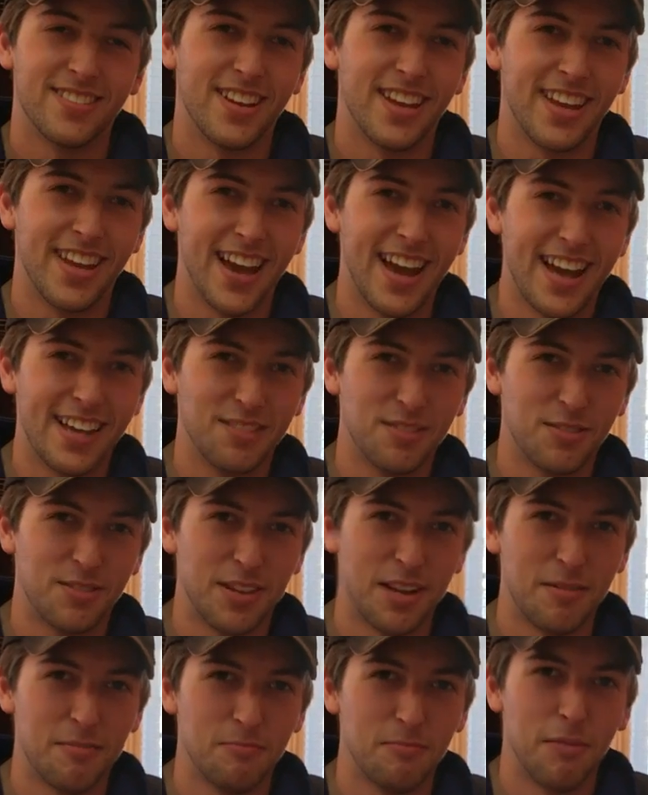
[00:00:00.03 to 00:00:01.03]
Hey guys,
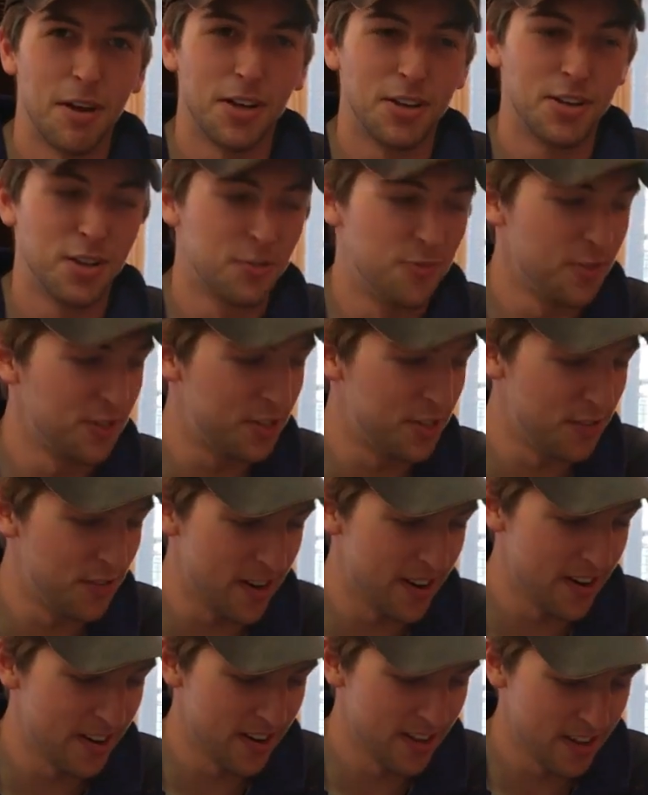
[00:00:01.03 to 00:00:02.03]
what's up? Mike242
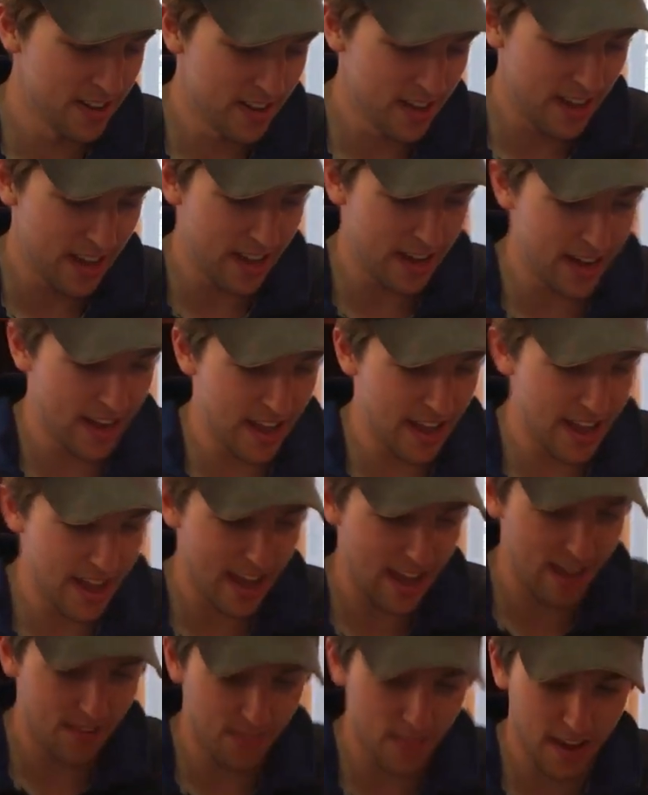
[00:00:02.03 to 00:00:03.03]
here, and I
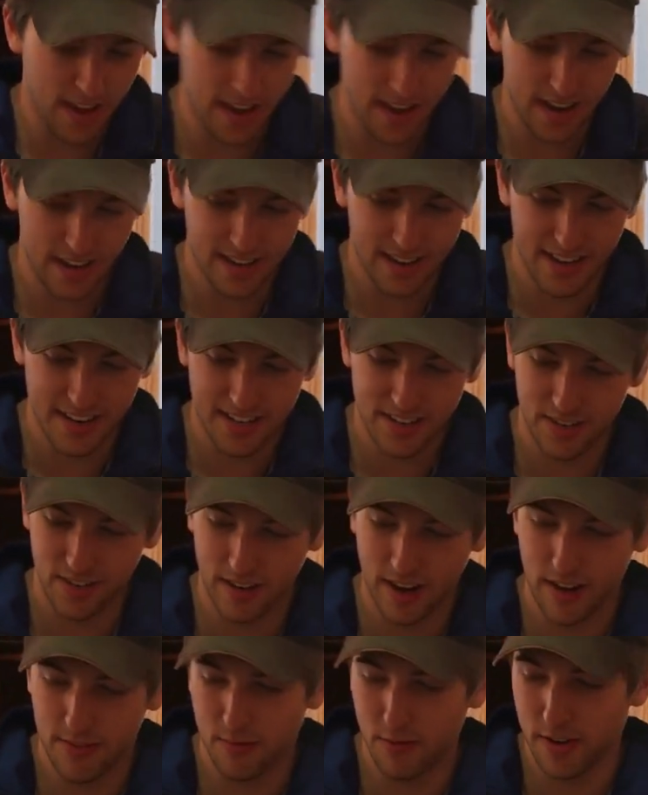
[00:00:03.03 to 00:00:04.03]
have a nice
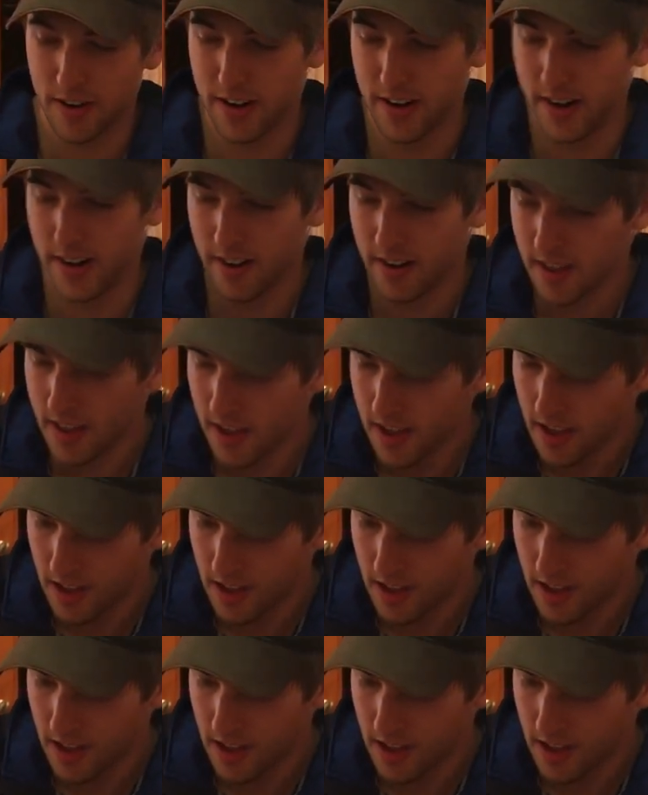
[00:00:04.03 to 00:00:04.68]
little gun for you here.